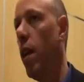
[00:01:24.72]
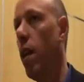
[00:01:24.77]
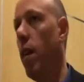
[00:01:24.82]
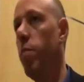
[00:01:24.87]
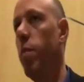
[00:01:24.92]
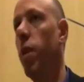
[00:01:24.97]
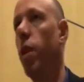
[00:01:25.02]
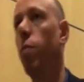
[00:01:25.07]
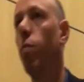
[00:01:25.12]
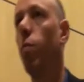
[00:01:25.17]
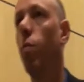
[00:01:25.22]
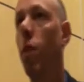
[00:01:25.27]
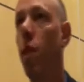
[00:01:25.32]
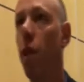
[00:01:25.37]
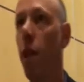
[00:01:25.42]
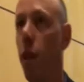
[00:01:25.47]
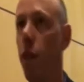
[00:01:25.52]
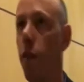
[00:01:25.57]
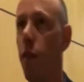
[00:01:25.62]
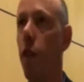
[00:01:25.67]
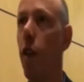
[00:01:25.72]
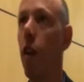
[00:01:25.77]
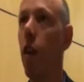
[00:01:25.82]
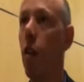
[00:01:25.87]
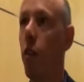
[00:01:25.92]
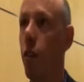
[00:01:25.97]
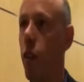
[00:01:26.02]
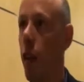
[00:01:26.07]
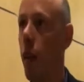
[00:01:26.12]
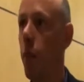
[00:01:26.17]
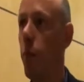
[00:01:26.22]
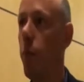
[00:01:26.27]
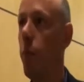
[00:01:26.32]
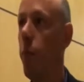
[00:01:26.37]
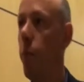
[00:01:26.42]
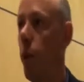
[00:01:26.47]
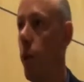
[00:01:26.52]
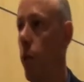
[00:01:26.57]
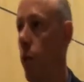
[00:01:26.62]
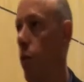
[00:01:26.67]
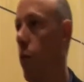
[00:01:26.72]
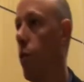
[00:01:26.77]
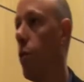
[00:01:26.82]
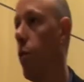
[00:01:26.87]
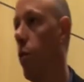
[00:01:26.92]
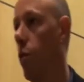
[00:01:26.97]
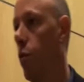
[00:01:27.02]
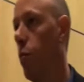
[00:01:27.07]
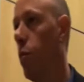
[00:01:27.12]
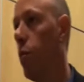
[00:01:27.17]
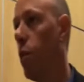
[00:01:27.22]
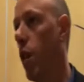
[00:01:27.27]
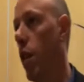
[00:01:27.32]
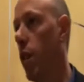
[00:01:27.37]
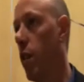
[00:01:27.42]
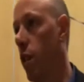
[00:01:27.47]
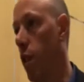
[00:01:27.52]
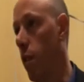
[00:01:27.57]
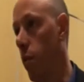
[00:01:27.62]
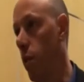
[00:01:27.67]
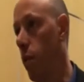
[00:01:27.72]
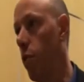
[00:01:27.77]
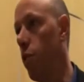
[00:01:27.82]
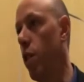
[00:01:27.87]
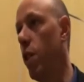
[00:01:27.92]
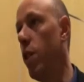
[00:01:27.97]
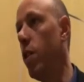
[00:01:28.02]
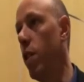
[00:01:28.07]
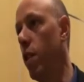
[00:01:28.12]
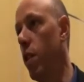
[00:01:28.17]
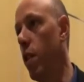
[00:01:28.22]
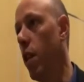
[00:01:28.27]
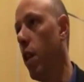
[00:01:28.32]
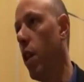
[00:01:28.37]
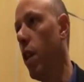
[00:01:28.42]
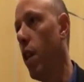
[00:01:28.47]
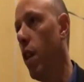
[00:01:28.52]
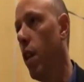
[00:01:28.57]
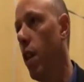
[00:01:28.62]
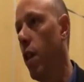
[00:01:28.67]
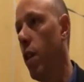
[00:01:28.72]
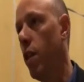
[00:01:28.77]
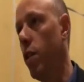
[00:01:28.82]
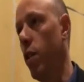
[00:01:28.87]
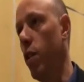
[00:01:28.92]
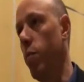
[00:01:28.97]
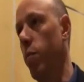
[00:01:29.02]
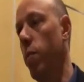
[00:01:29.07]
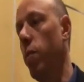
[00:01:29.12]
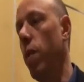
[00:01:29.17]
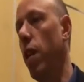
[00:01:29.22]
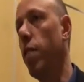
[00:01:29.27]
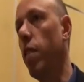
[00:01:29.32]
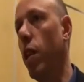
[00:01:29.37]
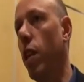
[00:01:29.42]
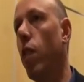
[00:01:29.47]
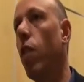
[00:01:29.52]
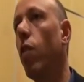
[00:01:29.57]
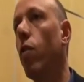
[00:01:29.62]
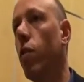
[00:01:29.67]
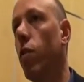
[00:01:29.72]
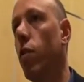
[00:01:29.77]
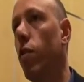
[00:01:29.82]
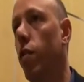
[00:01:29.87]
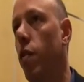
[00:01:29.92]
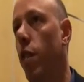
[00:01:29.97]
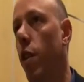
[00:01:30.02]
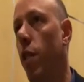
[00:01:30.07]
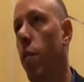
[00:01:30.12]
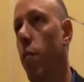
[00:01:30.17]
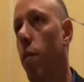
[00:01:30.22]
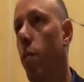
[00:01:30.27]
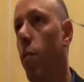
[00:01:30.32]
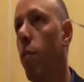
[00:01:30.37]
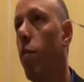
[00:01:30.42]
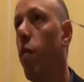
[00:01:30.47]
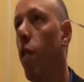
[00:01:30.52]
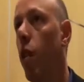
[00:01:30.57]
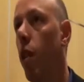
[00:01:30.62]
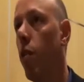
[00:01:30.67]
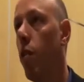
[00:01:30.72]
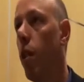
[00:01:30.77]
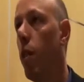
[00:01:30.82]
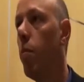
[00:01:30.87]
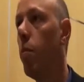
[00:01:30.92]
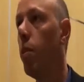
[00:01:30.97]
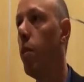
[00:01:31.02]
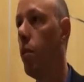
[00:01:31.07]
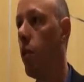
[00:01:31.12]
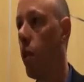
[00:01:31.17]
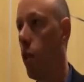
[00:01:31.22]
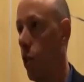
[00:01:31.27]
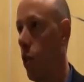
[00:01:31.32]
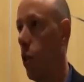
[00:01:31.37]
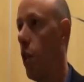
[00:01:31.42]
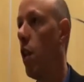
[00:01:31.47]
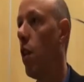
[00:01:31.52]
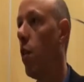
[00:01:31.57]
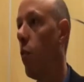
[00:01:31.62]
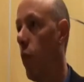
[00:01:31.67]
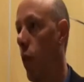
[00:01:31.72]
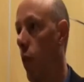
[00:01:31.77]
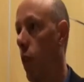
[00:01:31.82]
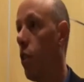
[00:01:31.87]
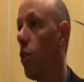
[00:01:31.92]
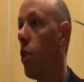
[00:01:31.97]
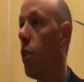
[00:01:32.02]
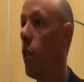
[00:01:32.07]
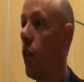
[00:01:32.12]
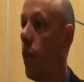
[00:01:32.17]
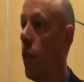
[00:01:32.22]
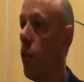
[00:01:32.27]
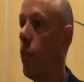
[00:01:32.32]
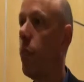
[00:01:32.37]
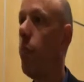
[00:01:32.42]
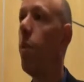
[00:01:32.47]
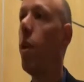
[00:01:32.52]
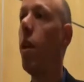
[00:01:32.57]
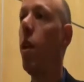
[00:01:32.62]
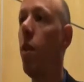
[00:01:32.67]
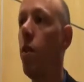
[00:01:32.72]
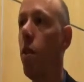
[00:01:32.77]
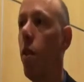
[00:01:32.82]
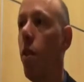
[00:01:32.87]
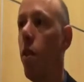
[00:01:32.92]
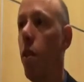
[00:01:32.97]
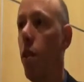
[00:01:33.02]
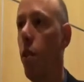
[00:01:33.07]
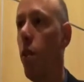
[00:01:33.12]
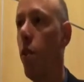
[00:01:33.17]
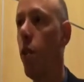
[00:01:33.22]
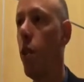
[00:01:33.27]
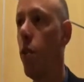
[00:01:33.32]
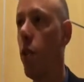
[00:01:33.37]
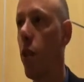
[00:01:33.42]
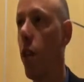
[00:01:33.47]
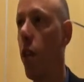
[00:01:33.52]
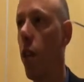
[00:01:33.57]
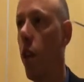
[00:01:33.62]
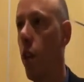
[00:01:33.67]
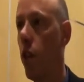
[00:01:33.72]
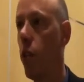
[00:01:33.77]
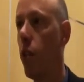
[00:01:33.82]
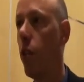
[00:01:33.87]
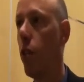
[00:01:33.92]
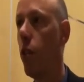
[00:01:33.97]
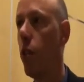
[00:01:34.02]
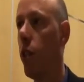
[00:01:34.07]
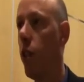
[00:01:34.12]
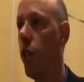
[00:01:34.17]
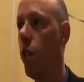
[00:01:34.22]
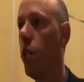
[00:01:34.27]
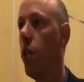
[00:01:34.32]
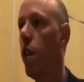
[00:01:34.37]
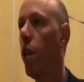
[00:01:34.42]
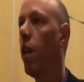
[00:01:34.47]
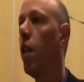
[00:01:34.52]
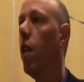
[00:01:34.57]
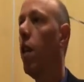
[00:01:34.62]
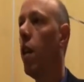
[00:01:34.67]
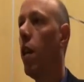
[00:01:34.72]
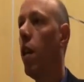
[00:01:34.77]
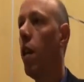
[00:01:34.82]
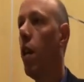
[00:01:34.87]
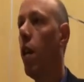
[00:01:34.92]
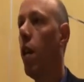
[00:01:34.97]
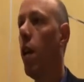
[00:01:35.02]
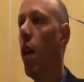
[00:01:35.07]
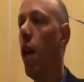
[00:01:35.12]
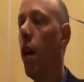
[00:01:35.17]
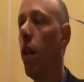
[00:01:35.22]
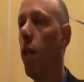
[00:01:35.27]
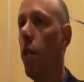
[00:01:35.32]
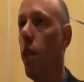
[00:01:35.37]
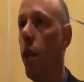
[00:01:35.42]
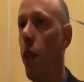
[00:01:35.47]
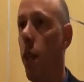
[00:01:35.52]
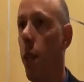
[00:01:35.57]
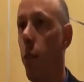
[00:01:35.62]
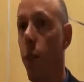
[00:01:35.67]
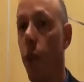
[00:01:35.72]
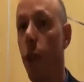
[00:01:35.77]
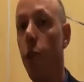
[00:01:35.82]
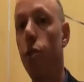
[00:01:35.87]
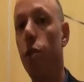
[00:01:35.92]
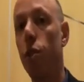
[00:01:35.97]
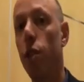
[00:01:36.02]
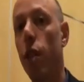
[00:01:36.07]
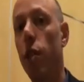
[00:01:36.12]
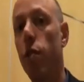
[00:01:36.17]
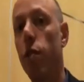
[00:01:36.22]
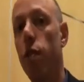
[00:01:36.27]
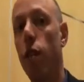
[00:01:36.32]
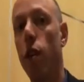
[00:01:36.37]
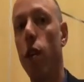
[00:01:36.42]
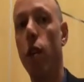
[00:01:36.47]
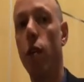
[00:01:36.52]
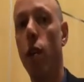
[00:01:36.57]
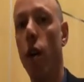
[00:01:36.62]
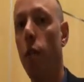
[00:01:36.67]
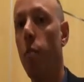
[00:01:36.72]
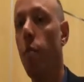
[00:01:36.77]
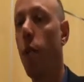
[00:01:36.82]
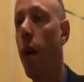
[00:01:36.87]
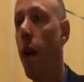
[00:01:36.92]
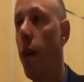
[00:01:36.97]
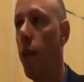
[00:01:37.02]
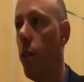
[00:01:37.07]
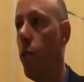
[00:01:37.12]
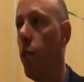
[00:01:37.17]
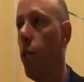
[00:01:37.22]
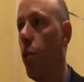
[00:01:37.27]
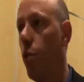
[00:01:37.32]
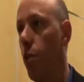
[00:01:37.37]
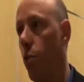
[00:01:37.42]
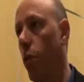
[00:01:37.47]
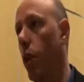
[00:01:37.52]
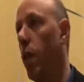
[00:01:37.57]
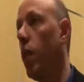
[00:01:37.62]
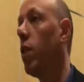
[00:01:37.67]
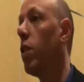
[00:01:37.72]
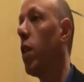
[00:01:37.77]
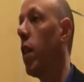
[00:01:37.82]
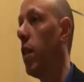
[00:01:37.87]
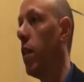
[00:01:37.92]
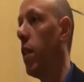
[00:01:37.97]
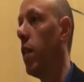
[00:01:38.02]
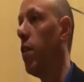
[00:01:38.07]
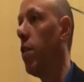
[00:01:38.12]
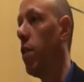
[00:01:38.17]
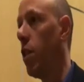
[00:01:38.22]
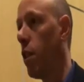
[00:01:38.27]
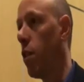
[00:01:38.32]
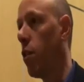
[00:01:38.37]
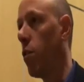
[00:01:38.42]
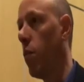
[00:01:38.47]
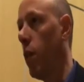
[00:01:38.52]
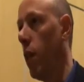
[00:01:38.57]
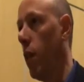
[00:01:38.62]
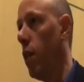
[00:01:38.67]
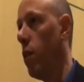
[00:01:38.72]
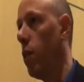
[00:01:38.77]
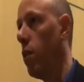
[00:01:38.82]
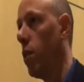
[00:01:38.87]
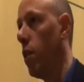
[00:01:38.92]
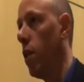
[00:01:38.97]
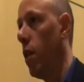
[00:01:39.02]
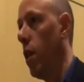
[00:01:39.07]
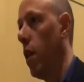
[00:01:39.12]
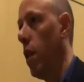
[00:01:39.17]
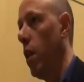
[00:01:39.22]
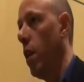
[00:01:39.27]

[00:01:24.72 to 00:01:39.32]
And we then followed up both groups as they were treated. So the people having cognitive therapy were followed up at 16 weeks and had repeat neuropsychological testing. And the inpatients had follow-up at 2 weeks and at 6 weeks.